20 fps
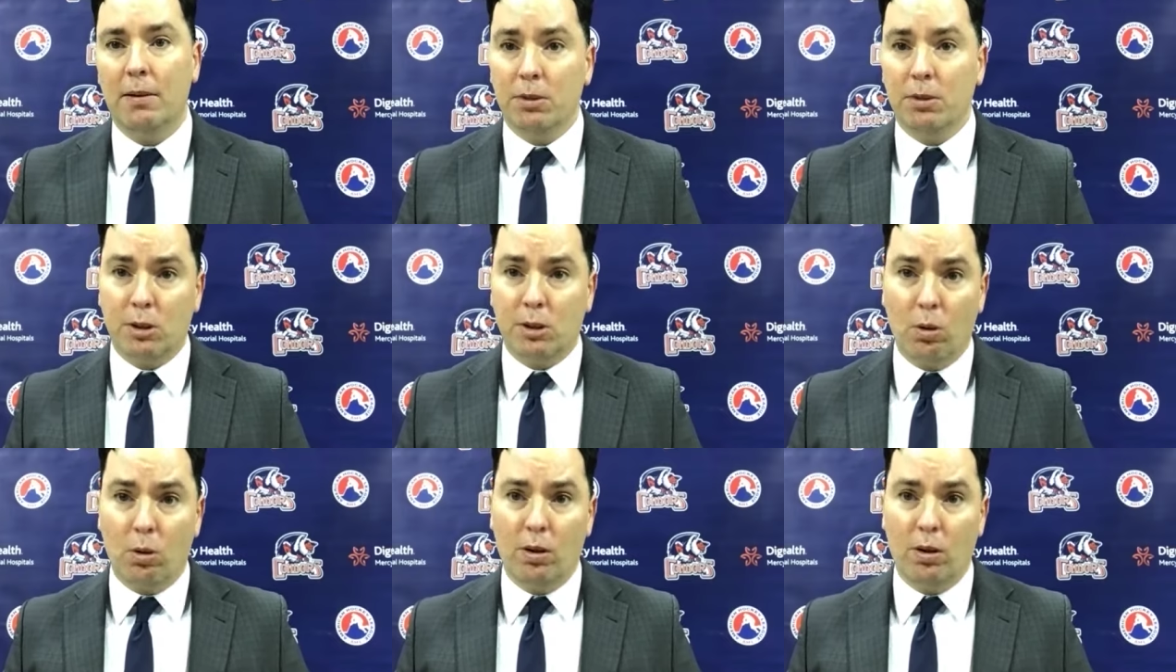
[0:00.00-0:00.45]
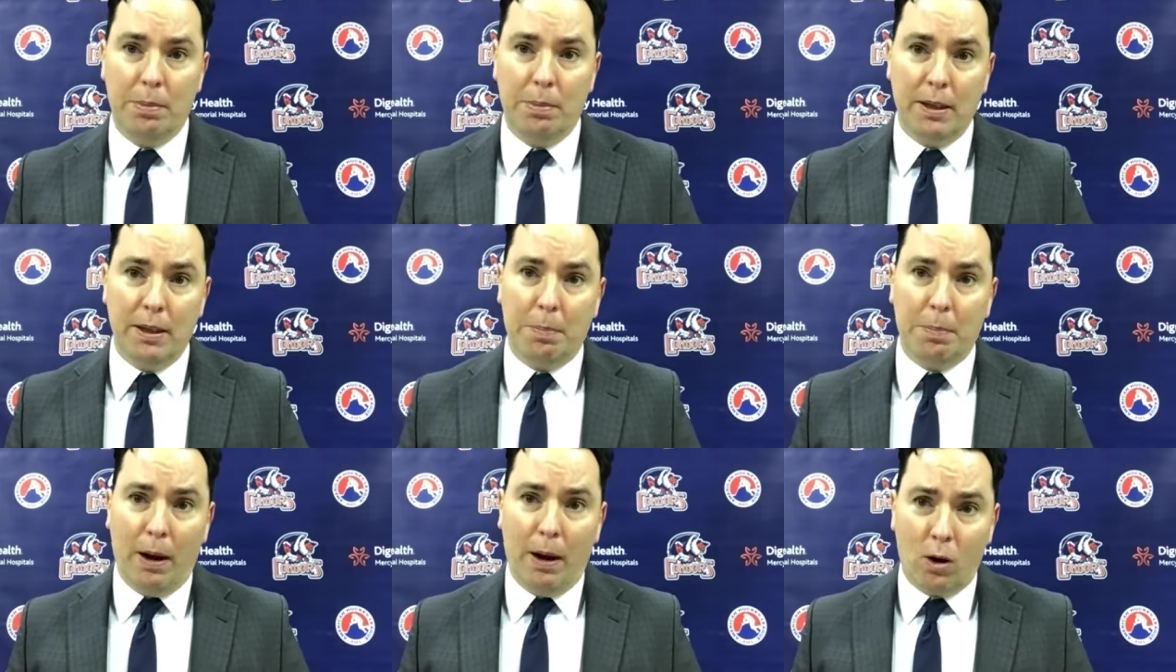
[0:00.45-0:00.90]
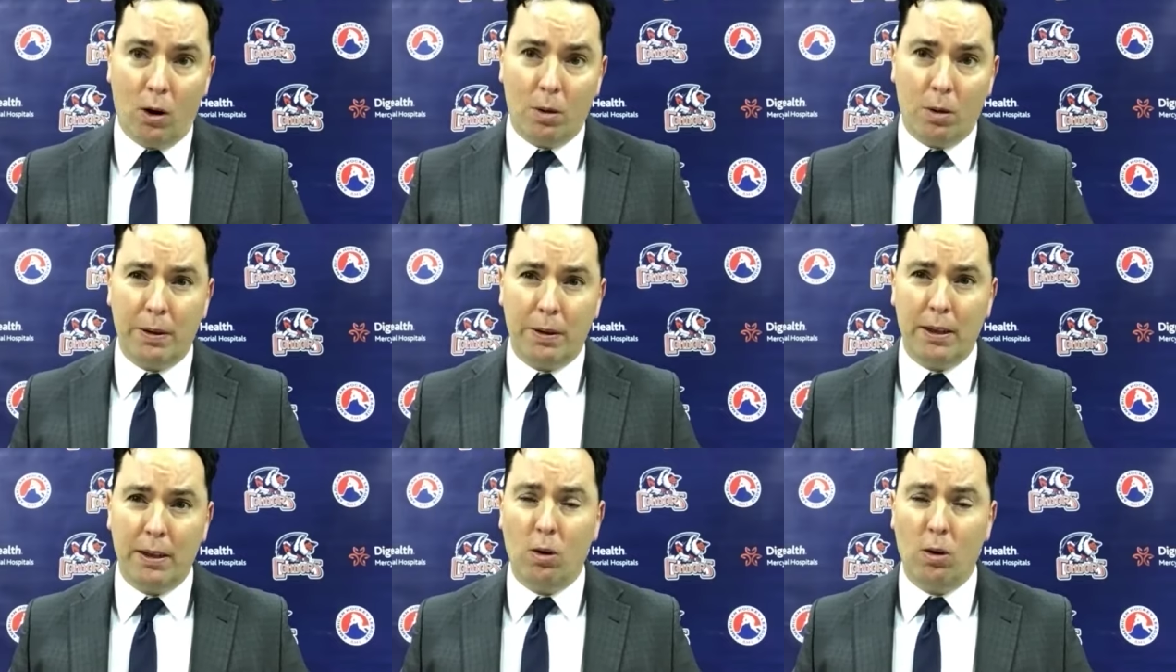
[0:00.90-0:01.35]
We scored a big power
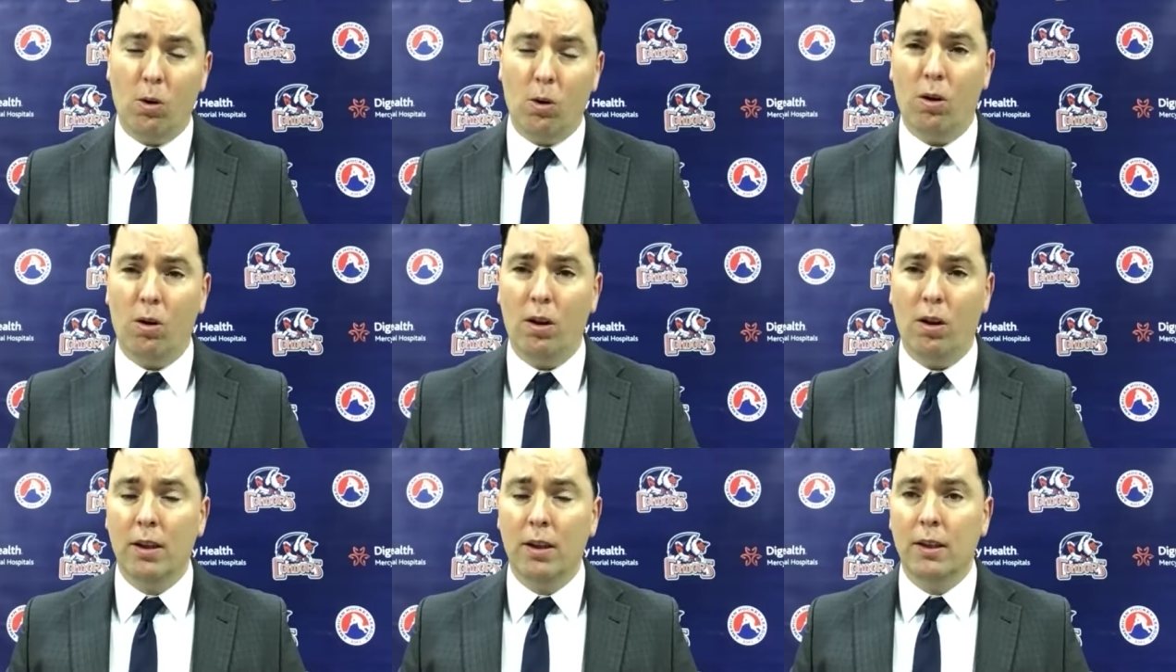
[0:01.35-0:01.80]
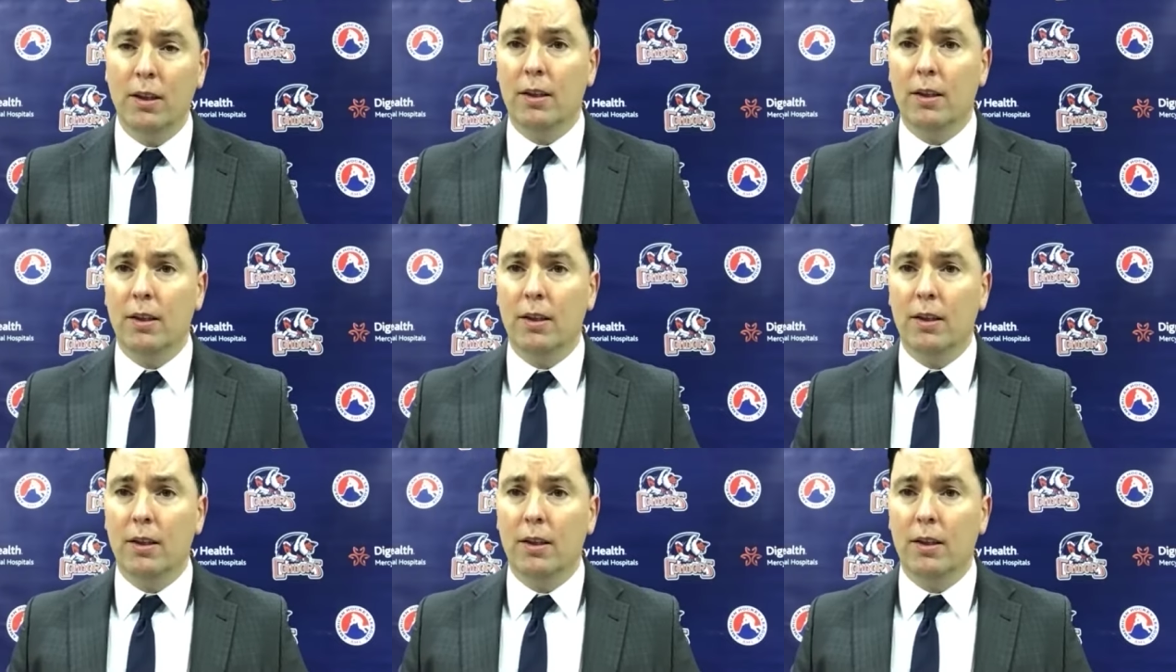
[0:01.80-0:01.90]
play goal,